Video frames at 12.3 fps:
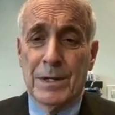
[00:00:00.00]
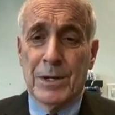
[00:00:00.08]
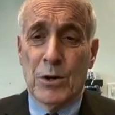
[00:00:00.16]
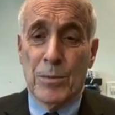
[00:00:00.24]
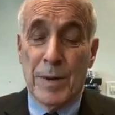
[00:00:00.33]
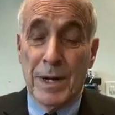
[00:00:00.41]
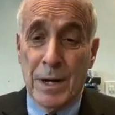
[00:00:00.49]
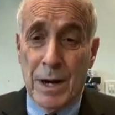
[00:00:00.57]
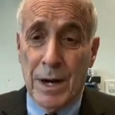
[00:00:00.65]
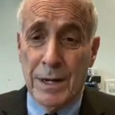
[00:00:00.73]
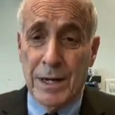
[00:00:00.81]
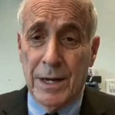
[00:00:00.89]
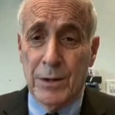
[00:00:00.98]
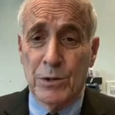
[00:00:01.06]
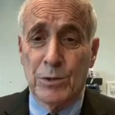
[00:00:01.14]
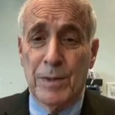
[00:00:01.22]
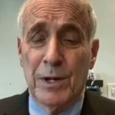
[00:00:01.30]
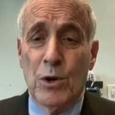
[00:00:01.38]
said, oh my God, yeah,
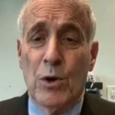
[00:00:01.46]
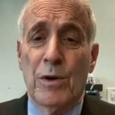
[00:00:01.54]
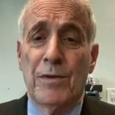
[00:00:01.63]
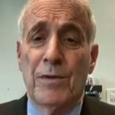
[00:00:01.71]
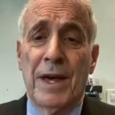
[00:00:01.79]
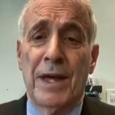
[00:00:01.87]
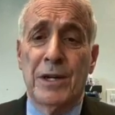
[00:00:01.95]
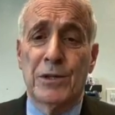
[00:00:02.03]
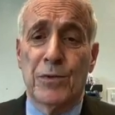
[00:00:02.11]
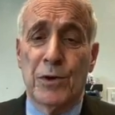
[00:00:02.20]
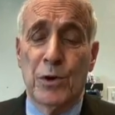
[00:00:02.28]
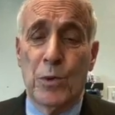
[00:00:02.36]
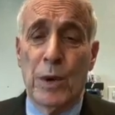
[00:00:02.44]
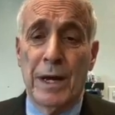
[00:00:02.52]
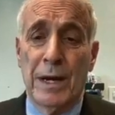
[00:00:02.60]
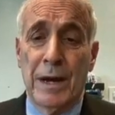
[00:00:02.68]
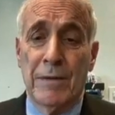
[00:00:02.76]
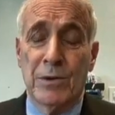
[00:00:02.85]
there's been no advantage for you to
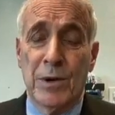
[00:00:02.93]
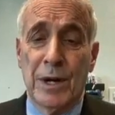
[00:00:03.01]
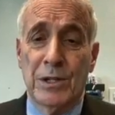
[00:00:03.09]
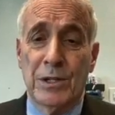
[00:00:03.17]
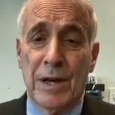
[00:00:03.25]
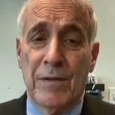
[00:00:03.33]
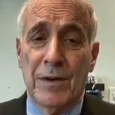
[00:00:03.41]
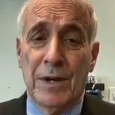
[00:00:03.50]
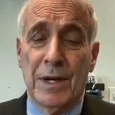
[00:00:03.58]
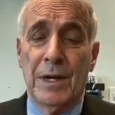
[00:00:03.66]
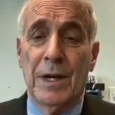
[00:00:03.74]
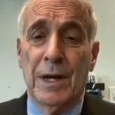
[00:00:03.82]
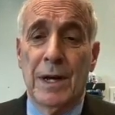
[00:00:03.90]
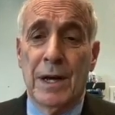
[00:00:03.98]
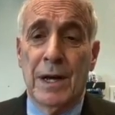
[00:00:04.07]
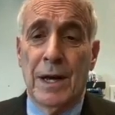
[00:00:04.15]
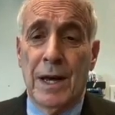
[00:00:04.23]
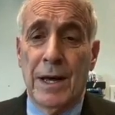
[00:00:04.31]
wait after age 70,
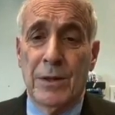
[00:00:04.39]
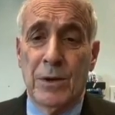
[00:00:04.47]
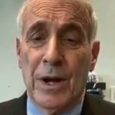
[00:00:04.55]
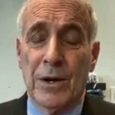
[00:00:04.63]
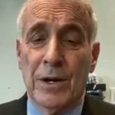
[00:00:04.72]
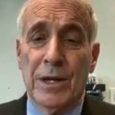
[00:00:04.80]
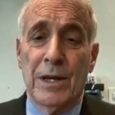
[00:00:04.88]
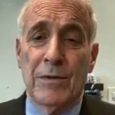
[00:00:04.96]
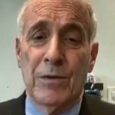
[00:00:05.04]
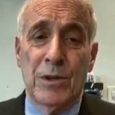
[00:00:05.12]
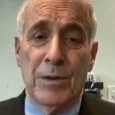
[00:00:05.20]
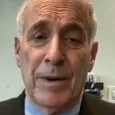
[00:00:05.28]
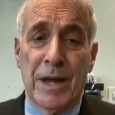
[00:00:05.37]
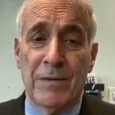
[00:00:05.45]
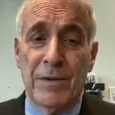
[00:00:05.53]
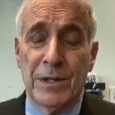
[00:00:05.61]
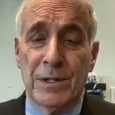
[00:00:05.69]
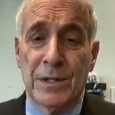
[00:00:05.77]
and they're not going to give you the
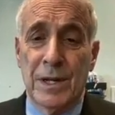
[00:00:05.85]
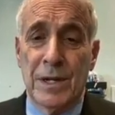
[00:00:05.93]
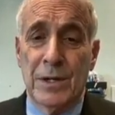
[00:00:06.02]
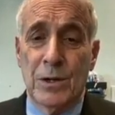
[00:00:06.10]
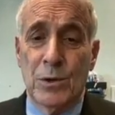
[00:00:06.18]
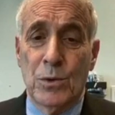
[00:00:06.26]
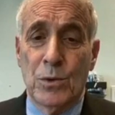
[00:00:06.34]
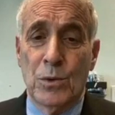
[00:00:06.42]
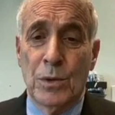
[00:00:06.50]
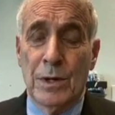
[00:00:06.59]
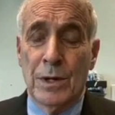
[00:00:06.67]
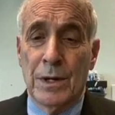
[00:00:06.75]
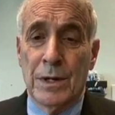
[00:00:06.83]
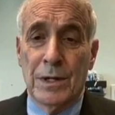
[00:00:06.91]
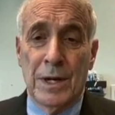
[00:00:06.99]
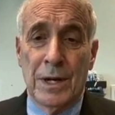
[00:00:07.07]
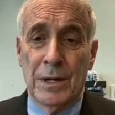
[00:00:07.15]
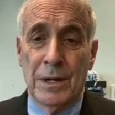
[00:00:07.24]
benefits that you
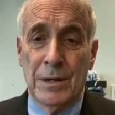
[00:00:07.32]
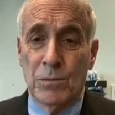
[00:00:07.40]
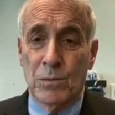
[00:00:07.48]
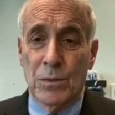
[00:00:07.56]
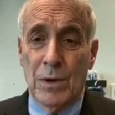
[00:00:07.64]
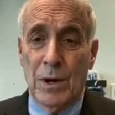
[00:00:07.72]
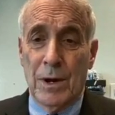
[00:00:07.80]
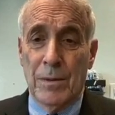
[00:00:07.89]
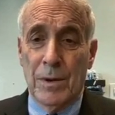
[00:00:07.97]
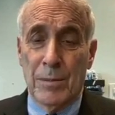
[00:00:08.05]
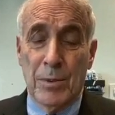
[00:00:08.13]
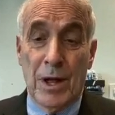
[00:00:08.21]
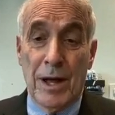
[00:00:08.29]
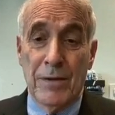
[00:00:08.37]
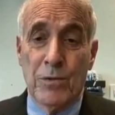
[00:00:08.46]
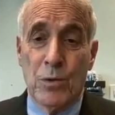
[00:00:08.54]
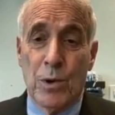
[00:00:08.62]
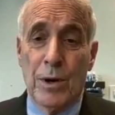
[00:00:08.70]
didn't apply
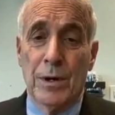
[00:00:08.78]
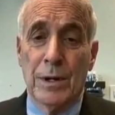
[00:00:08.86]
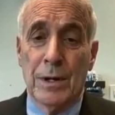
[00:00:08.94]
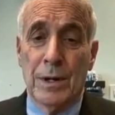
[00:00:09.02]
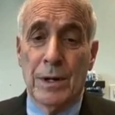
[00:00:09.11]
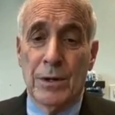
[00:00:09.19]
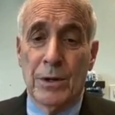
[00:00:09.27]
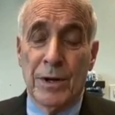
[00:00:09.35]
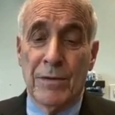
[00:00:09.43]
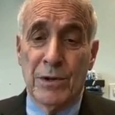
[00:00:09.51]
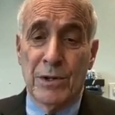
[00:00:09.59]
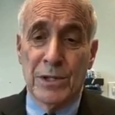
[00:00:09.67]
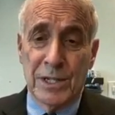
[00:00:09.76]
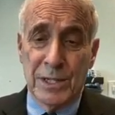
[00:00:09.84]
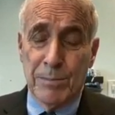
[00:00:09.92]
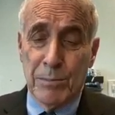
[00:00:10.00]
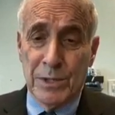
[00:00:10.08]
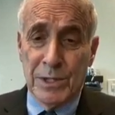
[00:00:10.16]
for. they'll give you
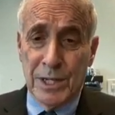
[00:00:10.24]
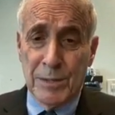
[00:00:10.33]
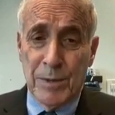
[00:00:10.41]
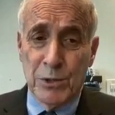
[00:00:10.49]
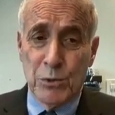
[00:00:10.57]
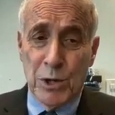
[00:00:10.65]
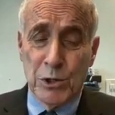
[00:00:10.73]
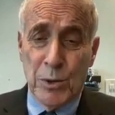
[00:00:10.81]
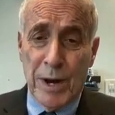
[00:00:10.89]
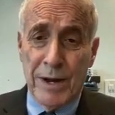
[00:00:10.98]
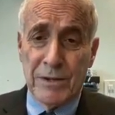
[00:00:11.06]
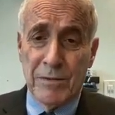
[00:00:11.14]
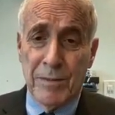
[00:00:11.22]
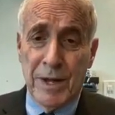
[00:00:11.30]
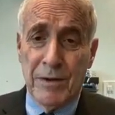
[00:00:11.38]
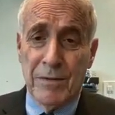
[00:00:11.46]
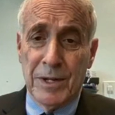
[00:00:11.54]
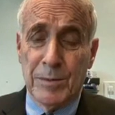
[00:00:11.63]
six months retroactive
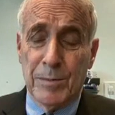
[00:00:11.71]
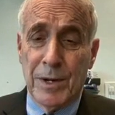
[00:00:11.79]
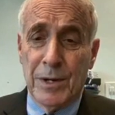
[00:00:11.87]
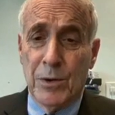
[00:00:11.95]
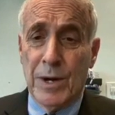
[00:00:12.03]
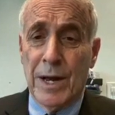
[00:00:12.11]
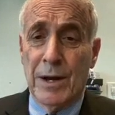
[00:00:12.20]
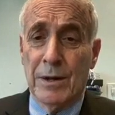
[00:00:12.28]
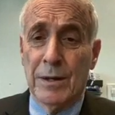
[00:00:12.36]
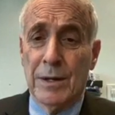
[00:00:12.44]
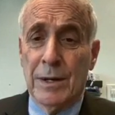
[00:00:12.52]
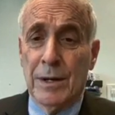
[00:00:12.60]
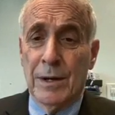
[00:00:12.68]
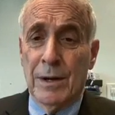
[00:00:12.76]
benefits, but you're now